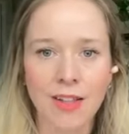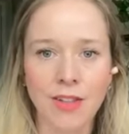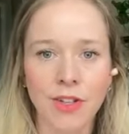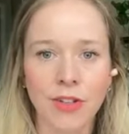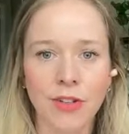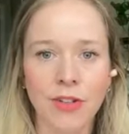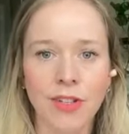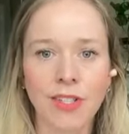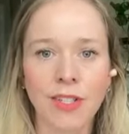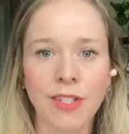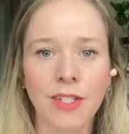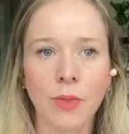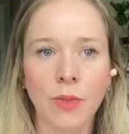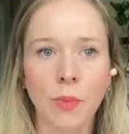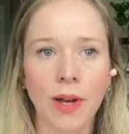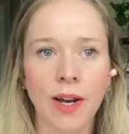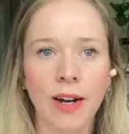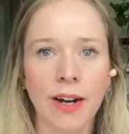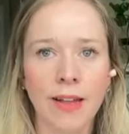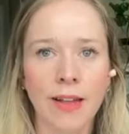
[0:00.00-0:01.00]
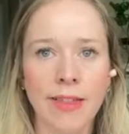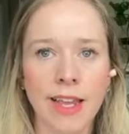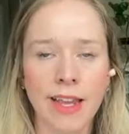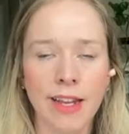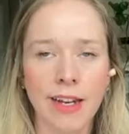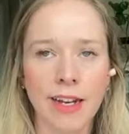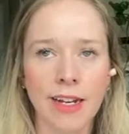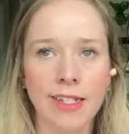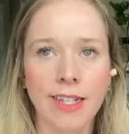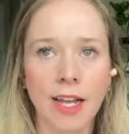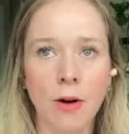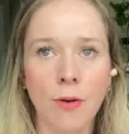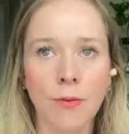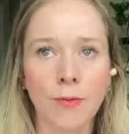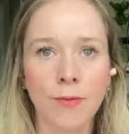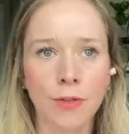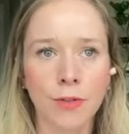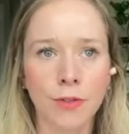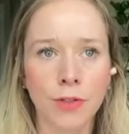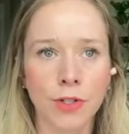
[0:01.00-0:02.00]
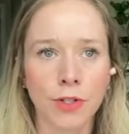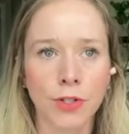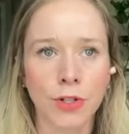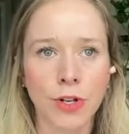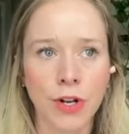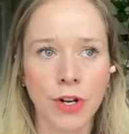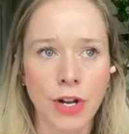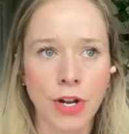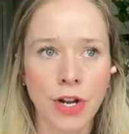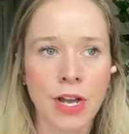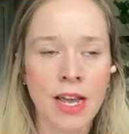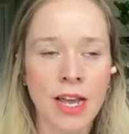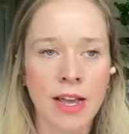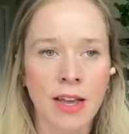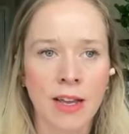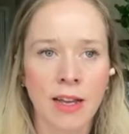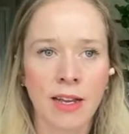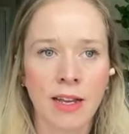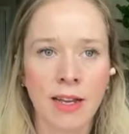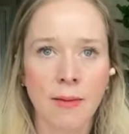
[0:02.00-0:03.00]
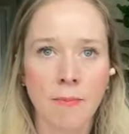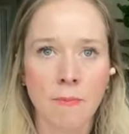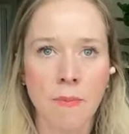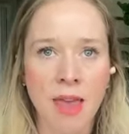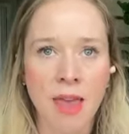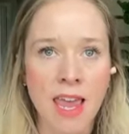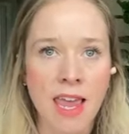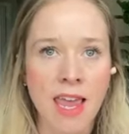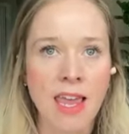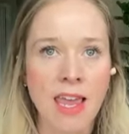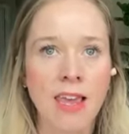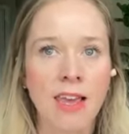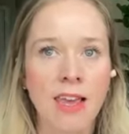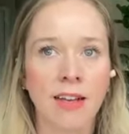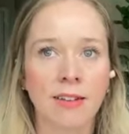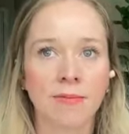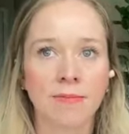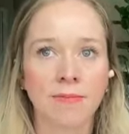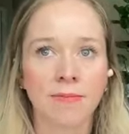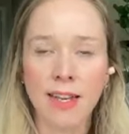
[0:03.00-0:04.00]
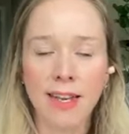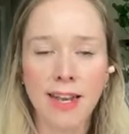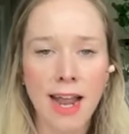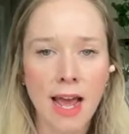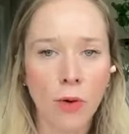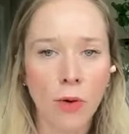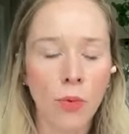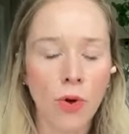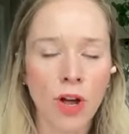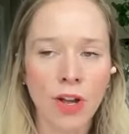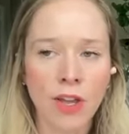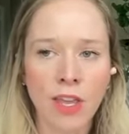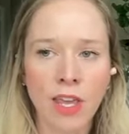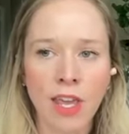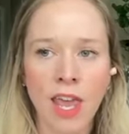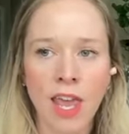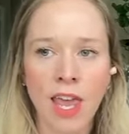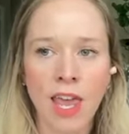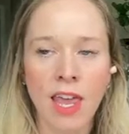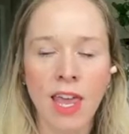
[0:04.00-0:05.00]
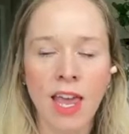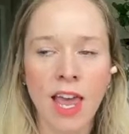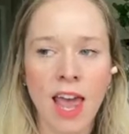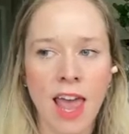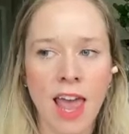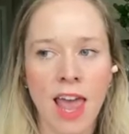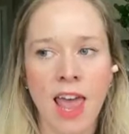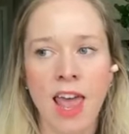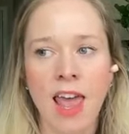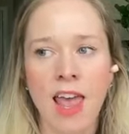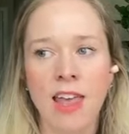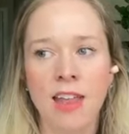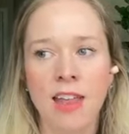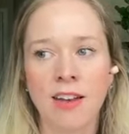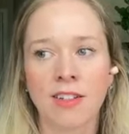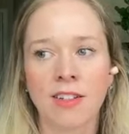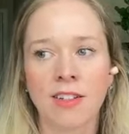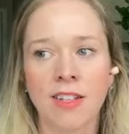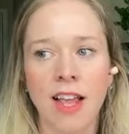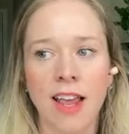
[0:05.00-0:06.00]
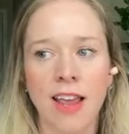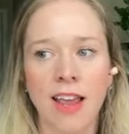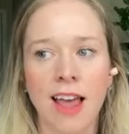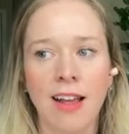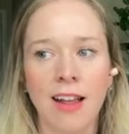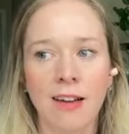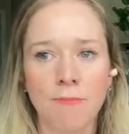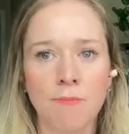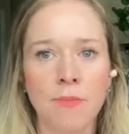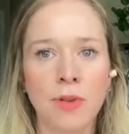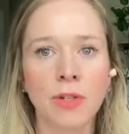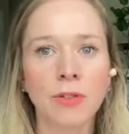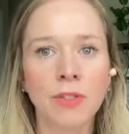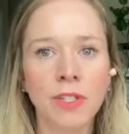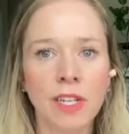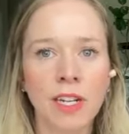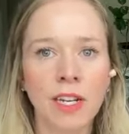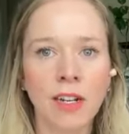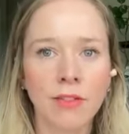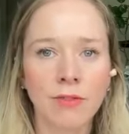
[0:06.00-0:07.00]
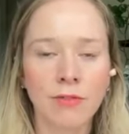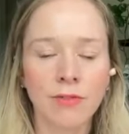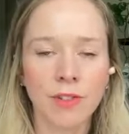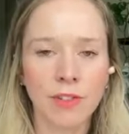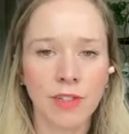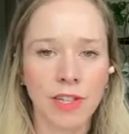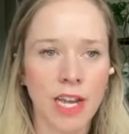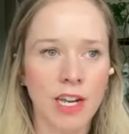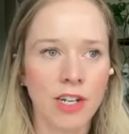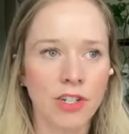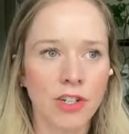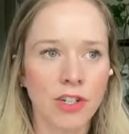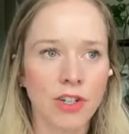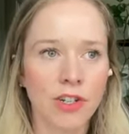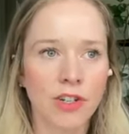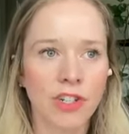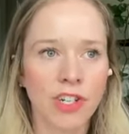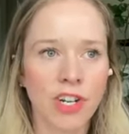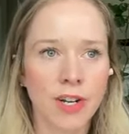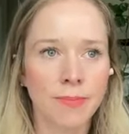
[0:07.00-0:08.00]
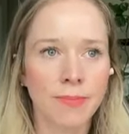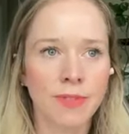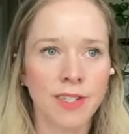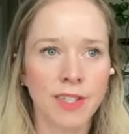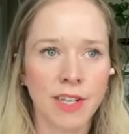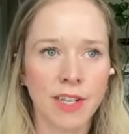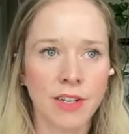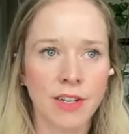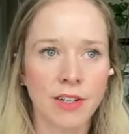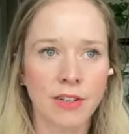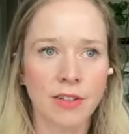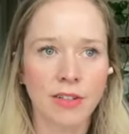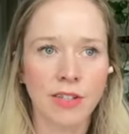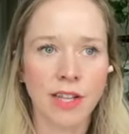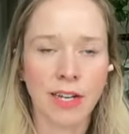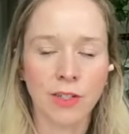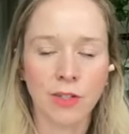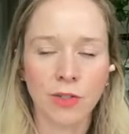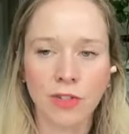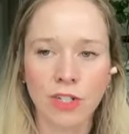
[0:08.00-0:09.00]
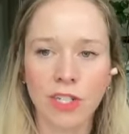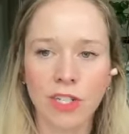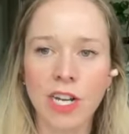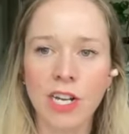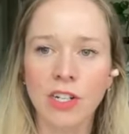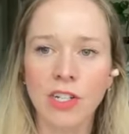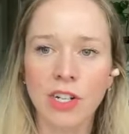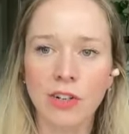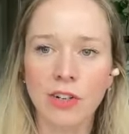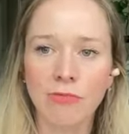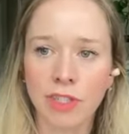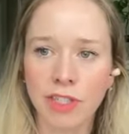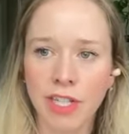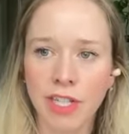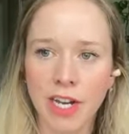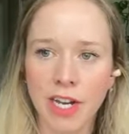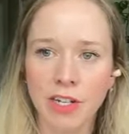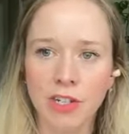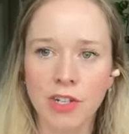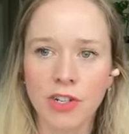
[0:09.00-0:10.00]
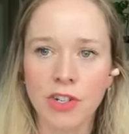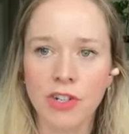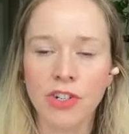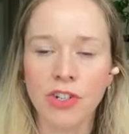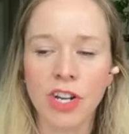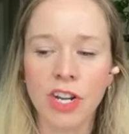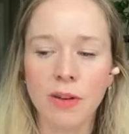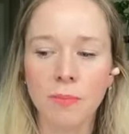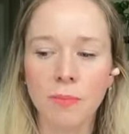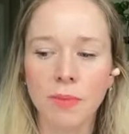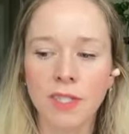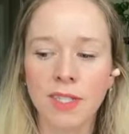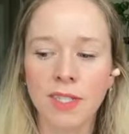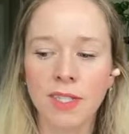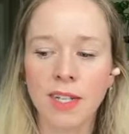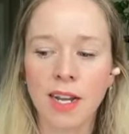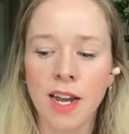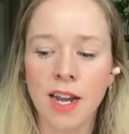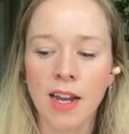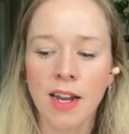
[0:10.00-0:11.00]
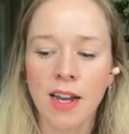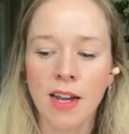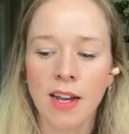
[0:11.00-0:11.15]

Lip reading: And so this is where I think it is helpful to be networking and like building relationships that are like strategic relationships